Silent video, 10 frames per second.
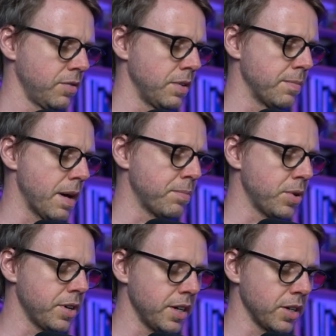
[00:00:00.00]

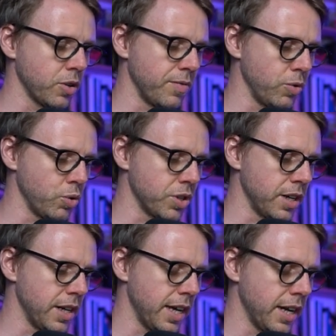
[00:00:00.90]
Remember in the
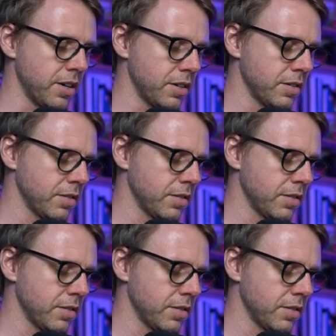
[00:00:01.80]
convolutional layer,